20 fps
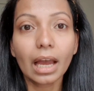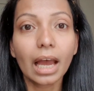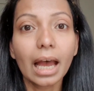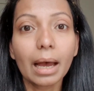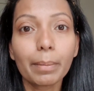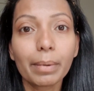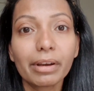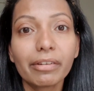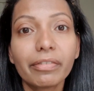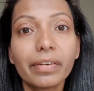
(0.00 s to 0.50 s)

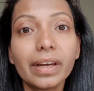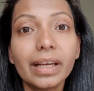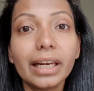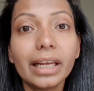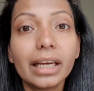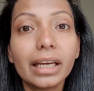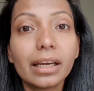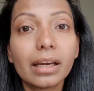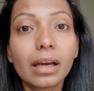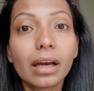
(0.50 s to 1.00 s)
Am I
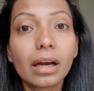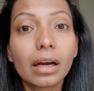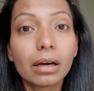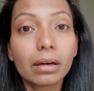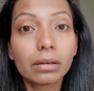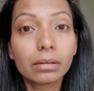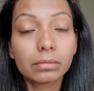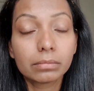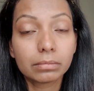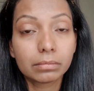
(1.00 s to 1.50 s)
feeling
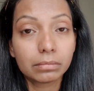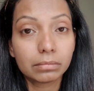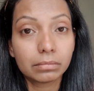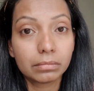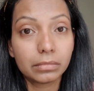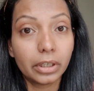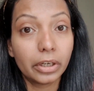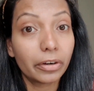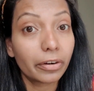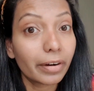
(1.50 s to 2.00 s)

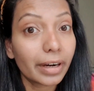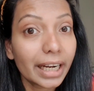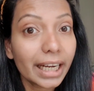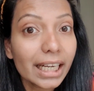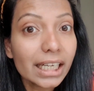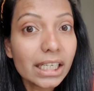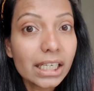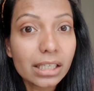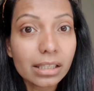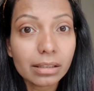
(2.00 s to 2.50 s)

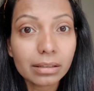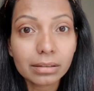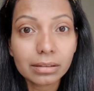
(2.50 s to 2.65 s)
great?